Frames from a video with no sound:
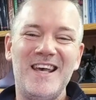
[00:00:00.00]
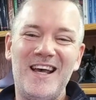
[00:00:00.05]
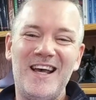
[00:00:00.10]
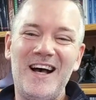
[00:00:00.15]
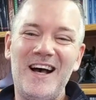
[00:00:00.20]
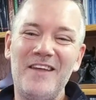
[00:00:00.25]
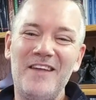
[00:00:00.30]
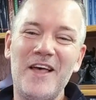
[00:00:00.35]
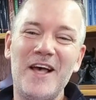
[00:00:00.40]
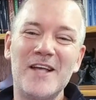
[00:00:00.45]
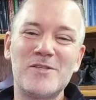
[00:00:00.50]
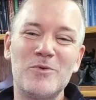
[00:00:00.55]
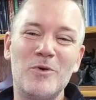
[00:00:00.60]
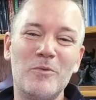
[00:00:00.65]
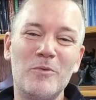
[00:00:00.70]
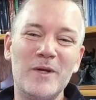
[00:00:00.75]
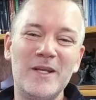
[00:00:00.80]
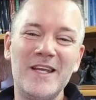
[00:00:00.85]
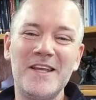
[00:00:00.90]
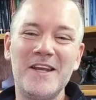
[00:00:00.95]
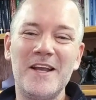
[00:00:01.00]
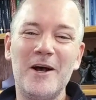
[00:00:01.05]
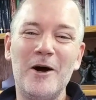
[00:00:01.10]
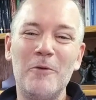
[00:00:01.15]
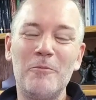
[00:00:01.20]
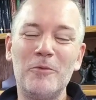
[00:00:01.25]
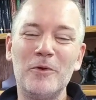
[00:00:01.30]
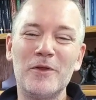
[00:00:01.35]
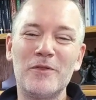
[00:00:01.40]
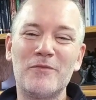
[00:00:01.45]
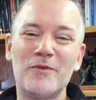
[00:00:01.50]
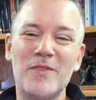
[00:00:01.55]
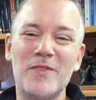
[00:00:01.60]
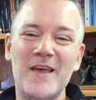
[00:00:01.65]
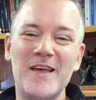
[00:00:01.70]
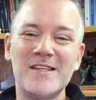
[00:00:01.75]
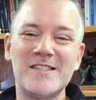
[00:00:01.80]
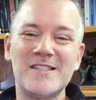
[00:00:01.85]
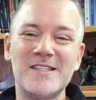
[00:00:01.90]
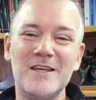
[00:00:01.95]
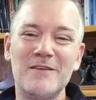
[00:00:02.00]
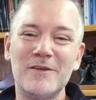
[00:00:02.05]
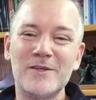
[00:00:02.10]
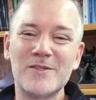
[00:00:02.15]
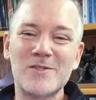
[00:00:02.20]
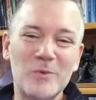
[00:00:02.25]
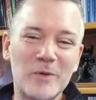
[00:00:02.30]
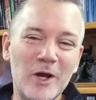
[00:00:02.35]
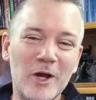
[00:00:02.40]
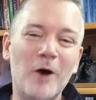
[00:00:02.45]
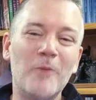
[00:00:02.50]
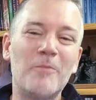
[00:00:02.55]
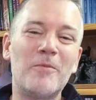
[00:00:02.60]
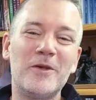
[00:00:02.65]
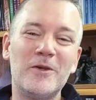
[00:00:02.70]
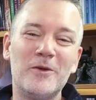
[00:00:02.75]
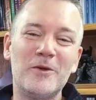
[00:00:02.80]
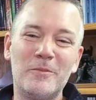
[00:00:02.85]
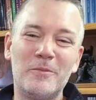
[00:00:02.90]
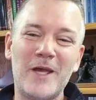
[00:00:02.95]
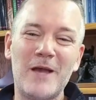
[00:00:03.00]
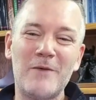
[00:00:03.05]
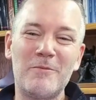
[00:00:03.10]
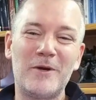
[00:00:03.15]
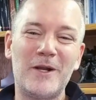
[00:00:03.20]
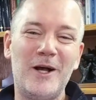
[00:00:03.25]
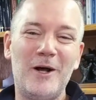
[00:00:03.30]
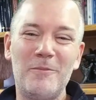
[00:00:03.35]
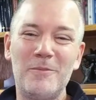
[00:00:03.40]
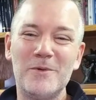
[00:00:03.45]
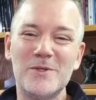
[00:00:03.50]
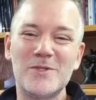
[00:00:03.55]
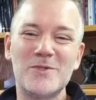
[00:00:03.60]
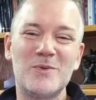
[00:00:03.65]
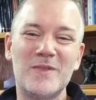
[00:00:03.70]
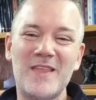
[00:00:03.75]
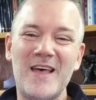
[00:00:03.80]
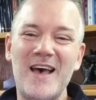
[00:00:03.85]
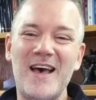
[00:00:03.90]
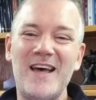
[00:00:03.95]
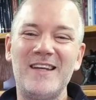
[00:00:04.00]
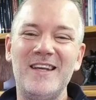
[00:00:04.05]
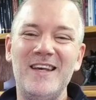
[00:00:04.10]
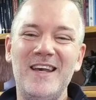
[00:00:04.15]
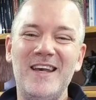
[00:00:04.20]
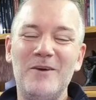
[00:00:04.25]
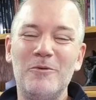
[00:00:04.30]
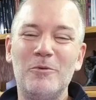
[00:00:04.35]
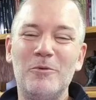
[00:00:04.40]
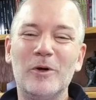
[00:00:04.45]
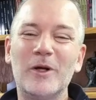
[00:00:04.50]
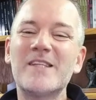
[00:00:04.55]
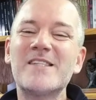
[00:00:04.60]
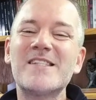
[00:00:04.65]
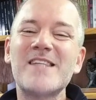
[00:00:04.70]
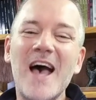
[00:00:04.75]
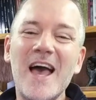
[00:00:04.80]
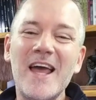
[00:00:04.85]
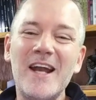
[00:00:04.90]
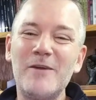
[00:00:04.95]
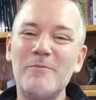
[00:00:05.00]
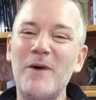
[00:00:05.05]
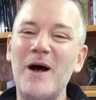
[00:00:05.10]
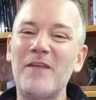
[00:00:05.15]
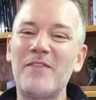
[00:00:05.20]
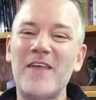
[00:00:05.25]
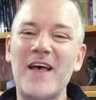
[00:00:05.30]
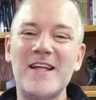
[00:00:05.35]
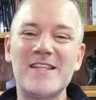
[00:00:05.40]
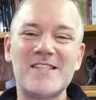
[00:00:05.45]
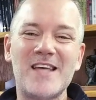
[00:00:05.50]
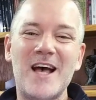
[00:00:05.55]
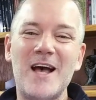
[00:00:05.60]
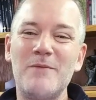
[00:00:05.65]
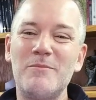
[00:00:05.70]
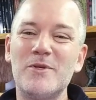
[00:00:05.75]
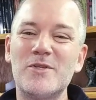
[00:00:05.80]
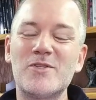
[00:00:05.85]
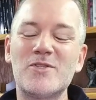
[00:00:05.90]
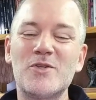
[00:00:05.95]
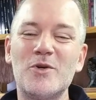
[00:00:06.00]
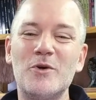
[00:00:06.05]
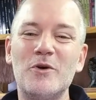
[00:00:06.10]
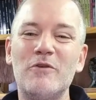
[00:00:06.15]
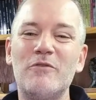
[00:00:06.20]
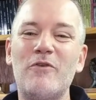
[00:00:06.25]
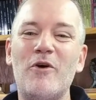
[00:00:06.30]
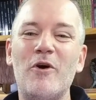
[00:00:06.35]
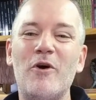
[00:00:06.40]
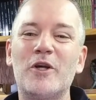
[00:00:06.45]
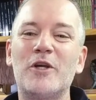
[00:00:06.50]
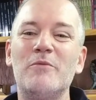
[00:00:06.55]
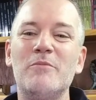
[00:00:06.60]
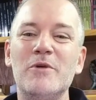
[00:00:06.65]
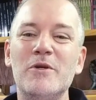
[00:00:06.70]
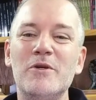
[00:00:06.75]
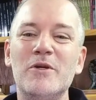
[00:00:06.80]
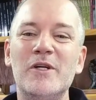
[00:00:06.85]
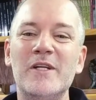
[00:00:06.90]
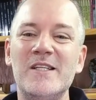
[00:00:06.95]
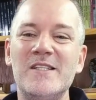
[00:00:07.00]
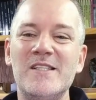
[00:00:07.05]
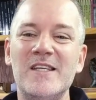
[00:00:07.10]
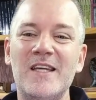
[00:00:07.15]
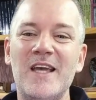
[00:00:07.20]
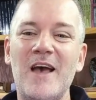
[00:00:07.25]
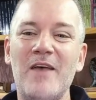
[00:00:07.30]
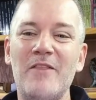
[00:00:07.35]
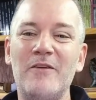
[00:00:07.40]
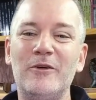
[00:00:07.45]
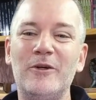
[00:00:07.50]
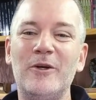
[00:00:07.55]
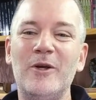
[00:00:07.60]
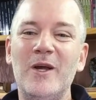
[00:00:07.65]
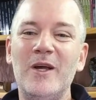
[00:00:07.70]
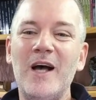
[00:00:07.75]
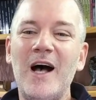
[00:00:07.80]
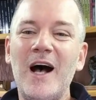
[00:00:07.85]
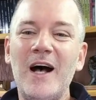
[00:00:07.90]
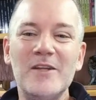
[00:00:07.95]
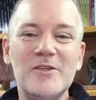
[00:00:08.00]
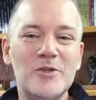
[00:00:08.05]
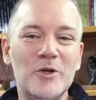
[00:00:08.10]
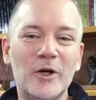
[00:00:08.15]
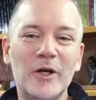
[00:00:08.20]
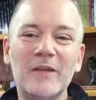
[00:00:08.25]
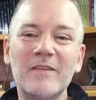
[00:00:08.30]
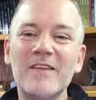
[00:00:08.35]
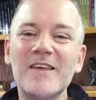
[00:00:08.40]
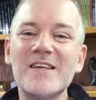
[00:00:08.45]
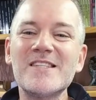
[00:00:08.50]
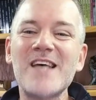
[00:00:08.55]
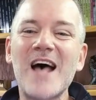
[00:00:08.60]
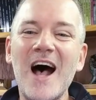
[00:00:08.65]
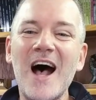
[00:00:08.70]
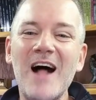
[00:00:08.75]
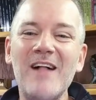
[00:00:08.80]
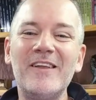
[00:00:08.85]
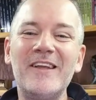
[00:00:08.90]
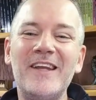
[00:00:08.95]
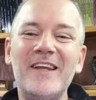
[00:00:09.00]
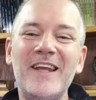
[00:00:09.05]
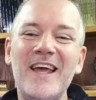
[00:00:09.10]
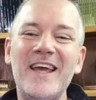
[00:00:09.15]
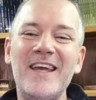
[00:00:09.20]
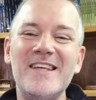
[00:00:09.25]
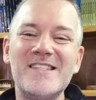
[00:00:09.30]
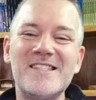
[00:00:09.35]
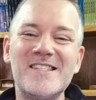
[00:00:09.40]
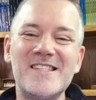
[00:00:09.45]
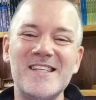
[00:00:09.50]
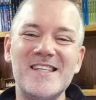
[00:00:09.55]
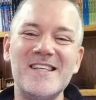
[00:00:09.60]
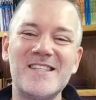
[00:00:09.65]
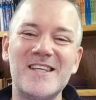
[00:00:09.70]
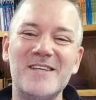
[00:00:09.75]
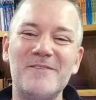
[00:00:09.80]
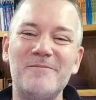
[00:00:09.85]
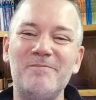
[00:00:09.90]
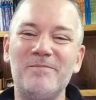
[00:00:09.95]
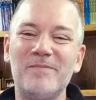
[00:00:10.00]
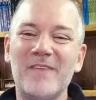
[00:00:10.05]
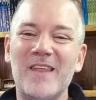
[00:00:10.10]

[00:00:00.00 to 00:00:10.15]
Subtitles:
That's what we need help with for Thanksgiving. So we hope that you'll be able to help us with that. We're excited about that time to serve our community together during this holiday season.